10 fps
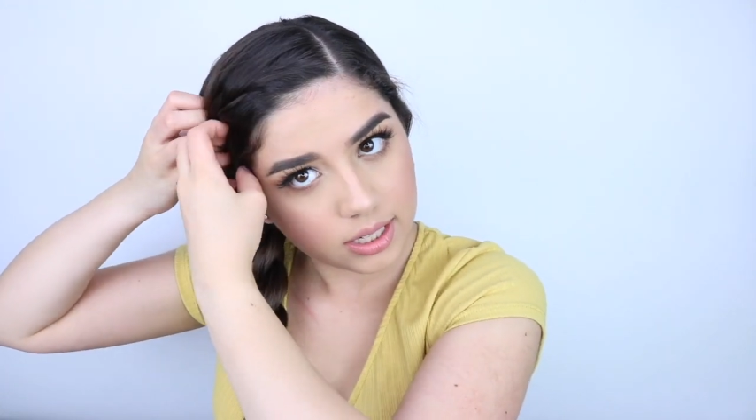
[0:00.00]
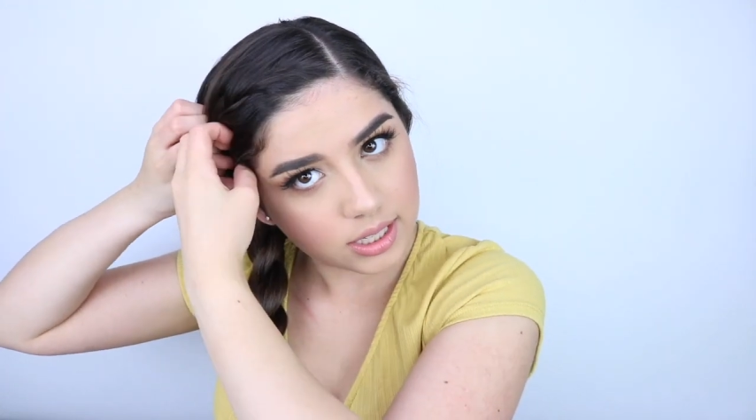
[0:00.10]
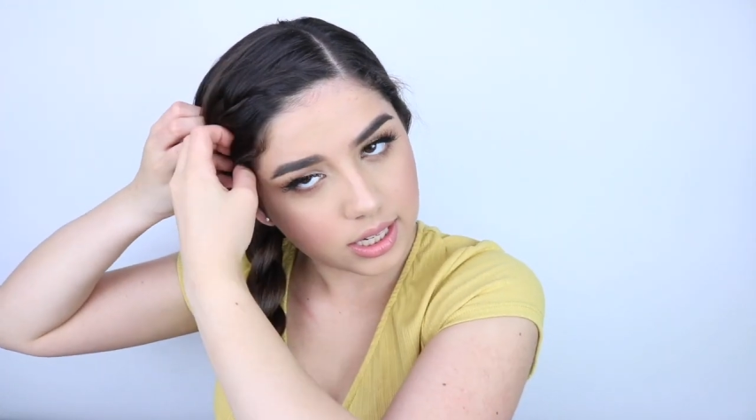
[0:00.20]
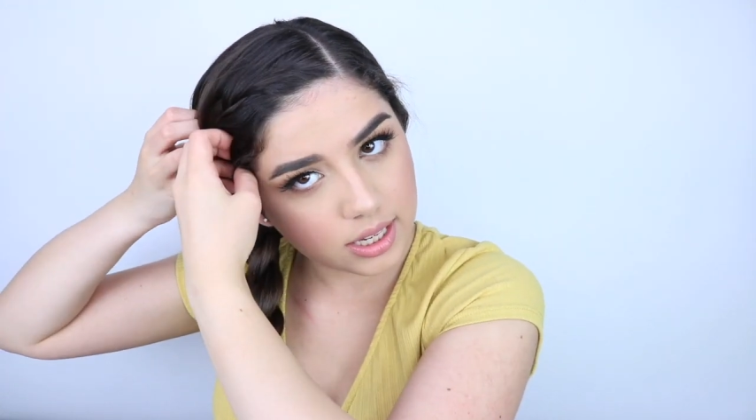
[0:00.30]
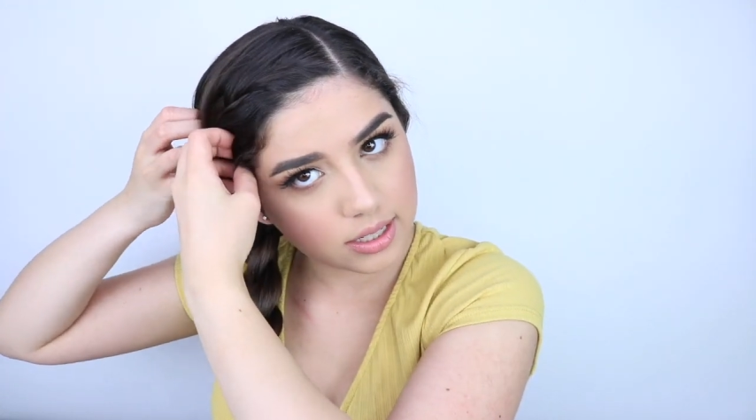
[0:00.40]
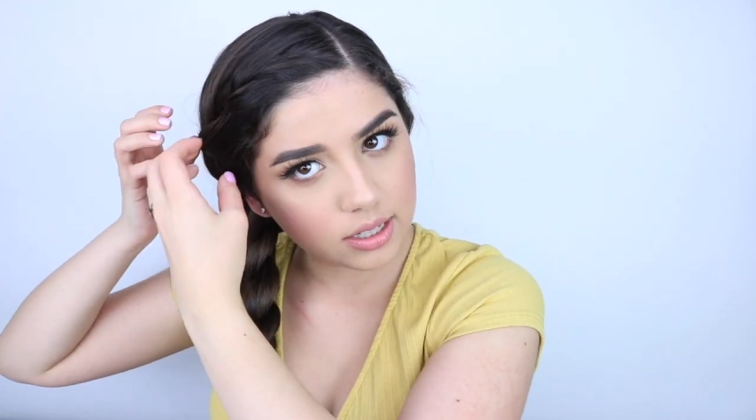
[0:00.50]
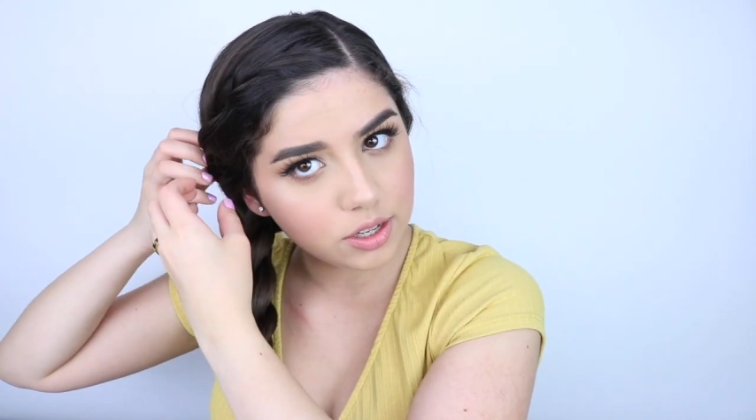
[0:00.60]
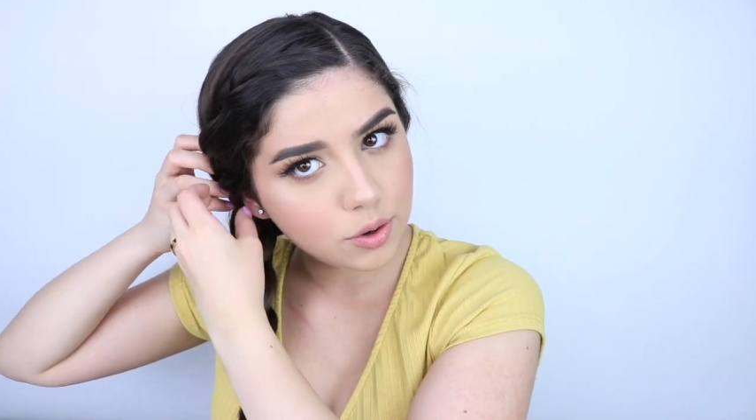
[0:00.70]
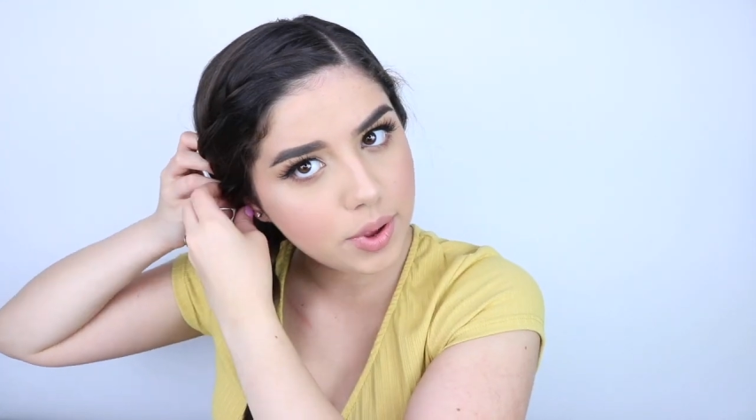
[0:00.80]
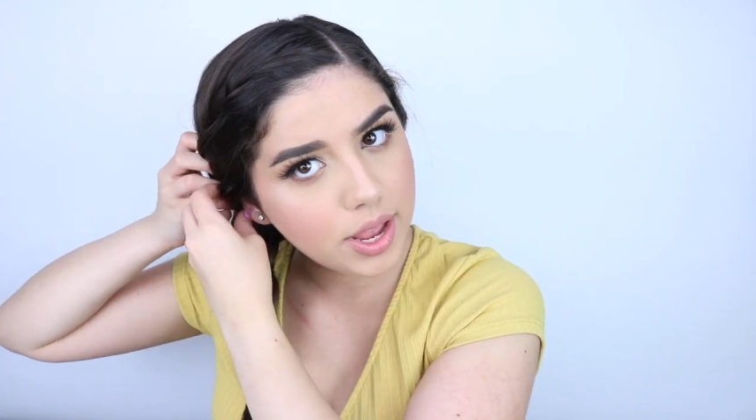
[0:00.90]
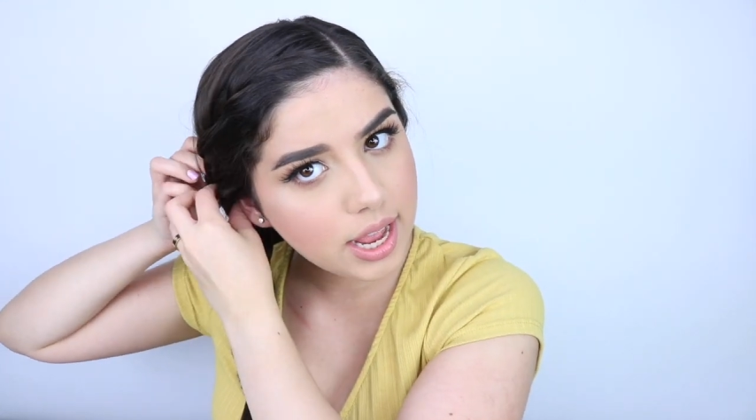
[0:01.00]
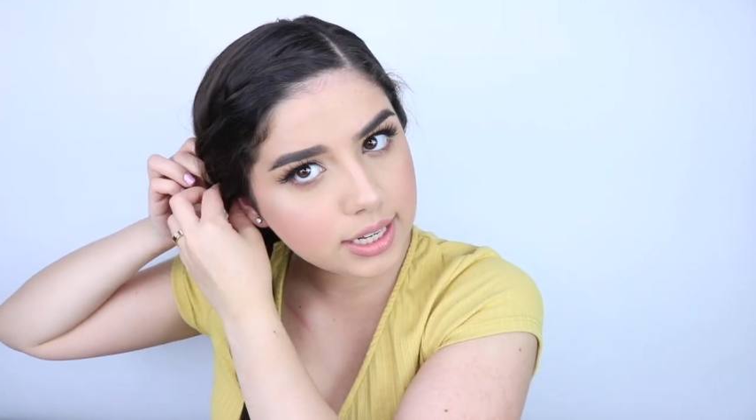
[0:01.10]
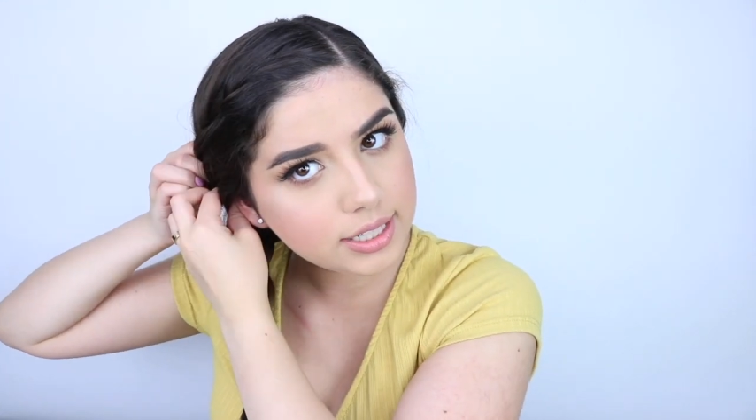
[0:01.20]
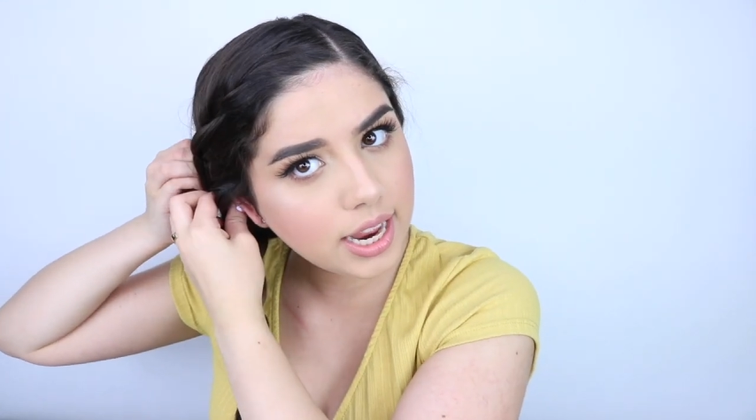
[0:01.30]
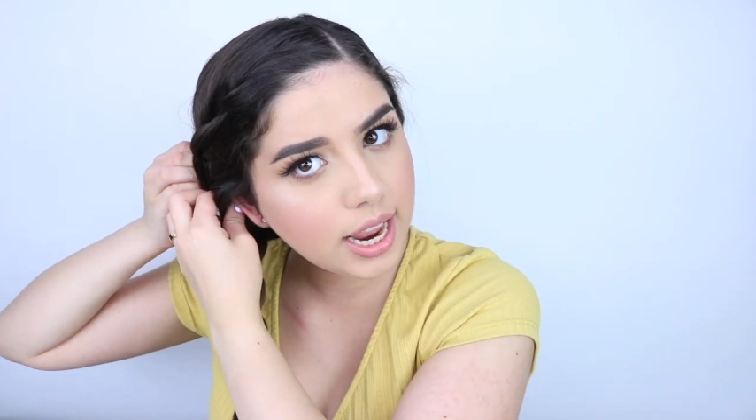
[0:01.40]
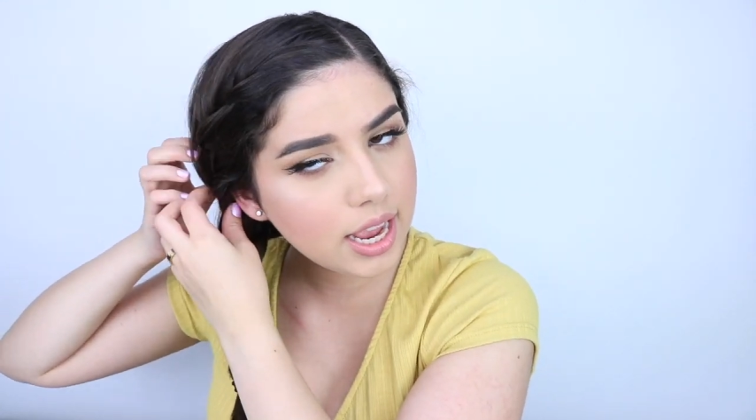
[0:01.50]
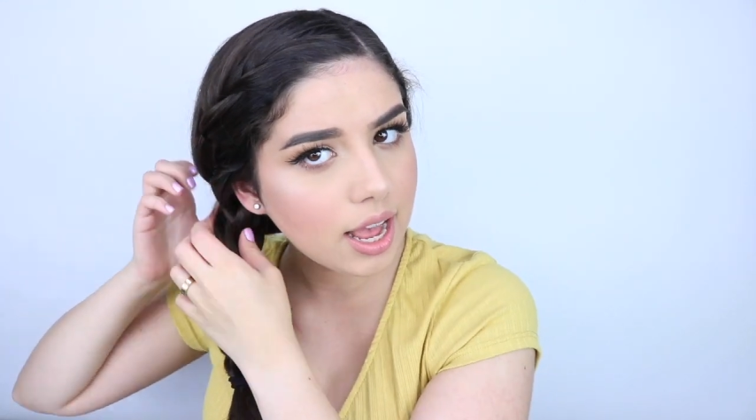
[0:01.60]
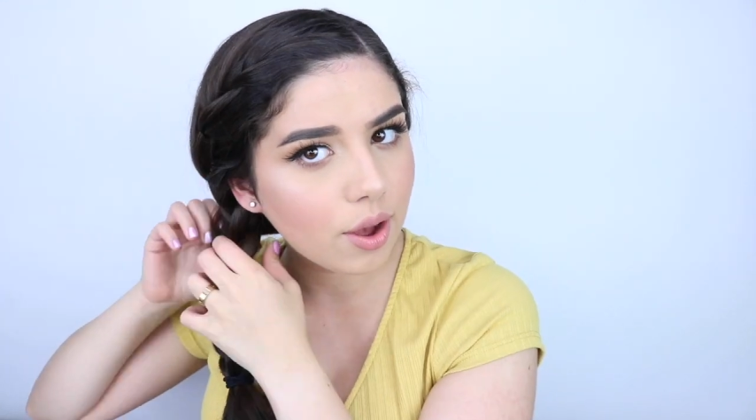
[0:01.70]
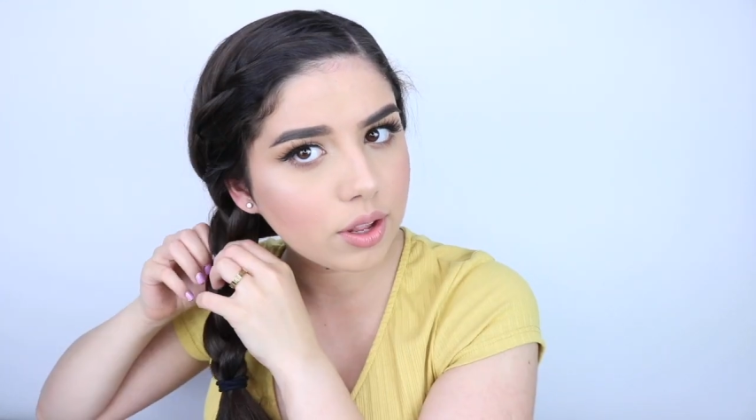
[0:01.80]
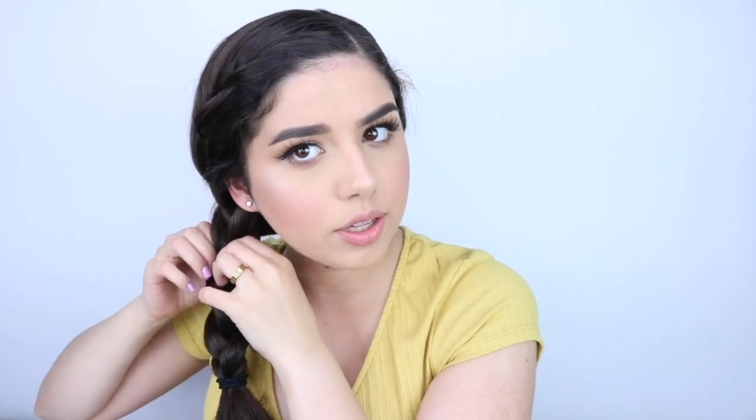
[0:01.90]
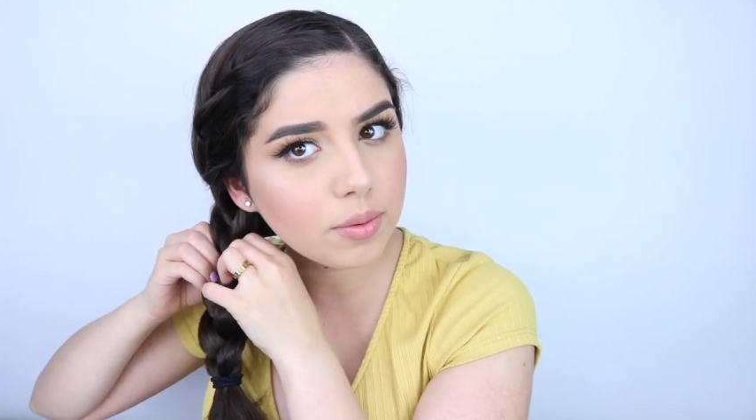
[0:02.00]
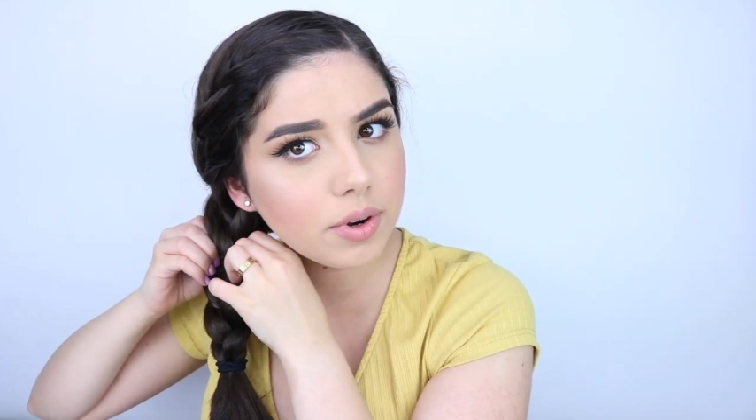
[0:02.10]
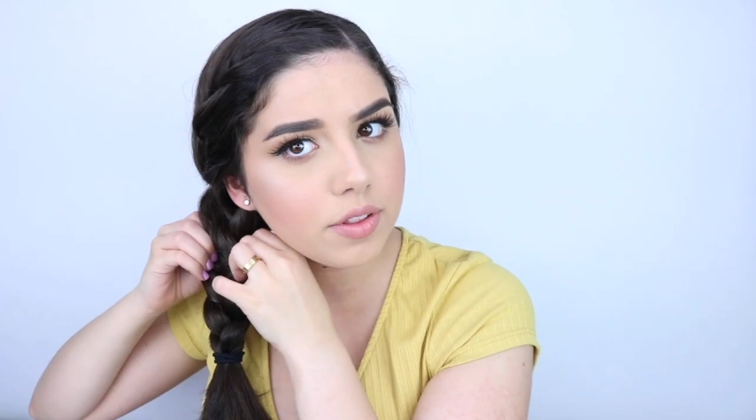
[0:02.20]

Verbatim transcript: tease a little bit and take out a little bit